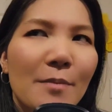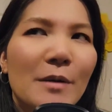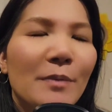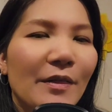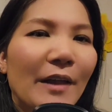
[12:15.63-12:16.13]
I
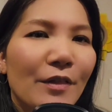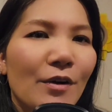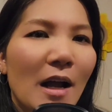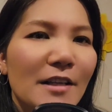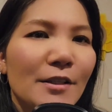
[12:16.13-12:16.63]
mean, but like
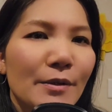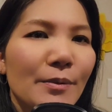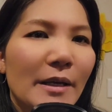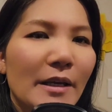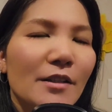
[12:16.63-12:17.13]
they're high school
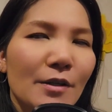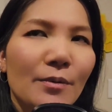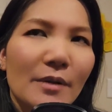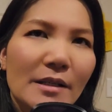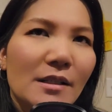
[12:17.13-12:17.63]
kids,
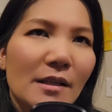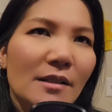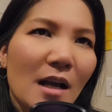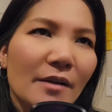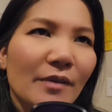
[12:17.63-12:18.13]
so it's it's
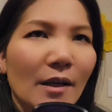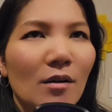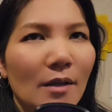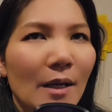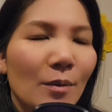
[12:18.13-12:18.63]
kind of like,
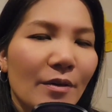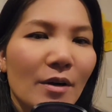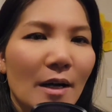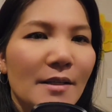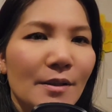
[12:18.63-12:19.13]
oh, okay, well,
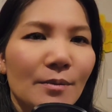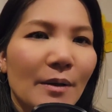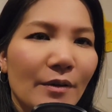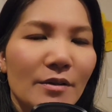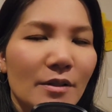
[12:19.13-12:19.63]
they're high school
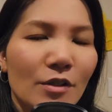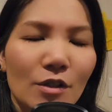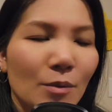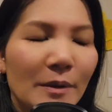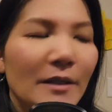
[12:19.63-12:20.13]
and they're
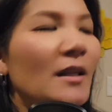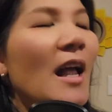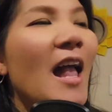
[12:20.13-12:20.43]
stupid.